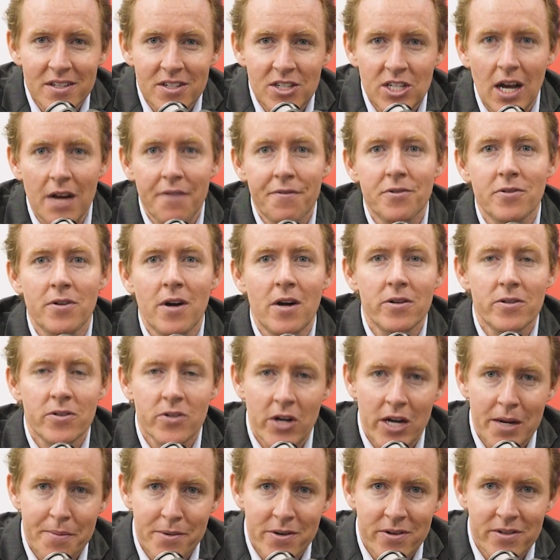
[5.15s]
Jeff
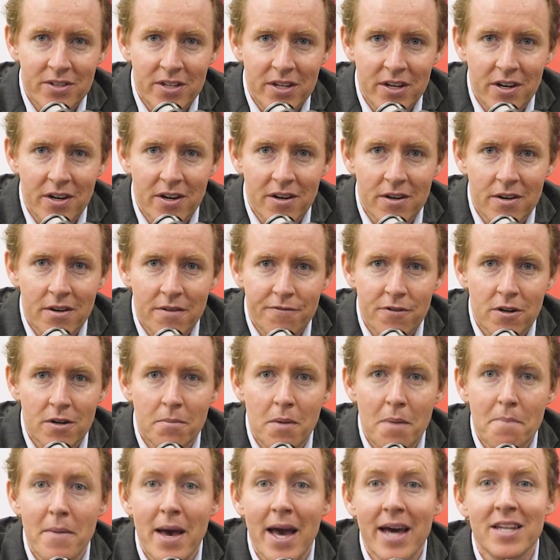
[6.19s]
Krautkramer is here
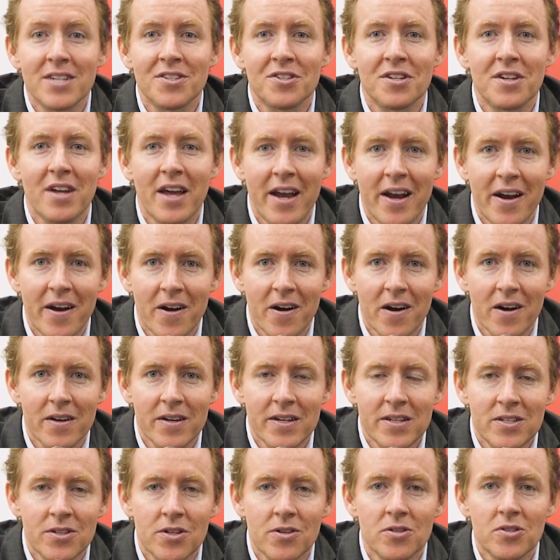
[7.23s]
from Madison Air.
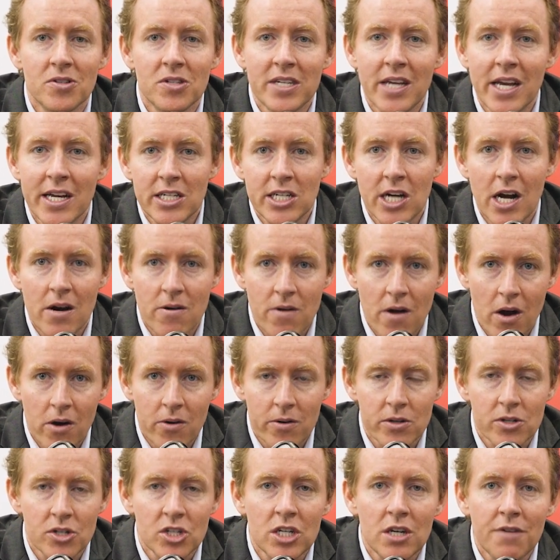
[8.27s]
He's their CHRO,
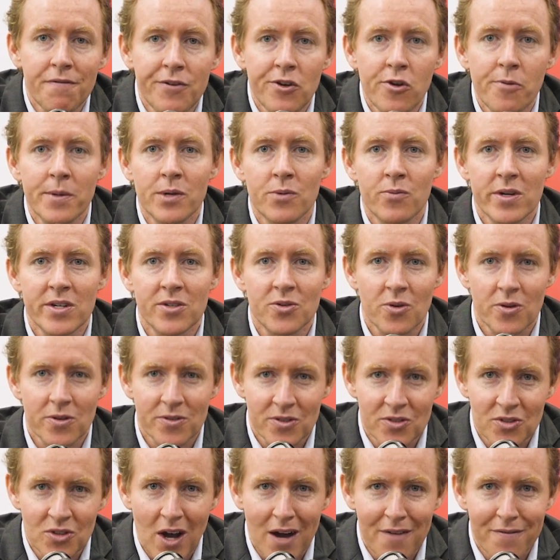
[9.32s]
or Chief Human
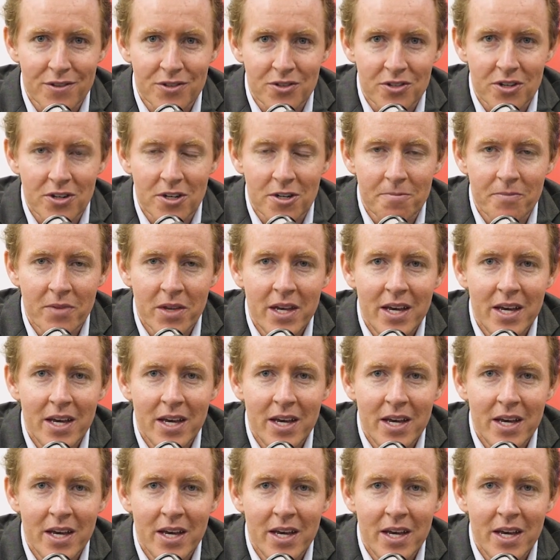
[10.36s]
Resources Officer.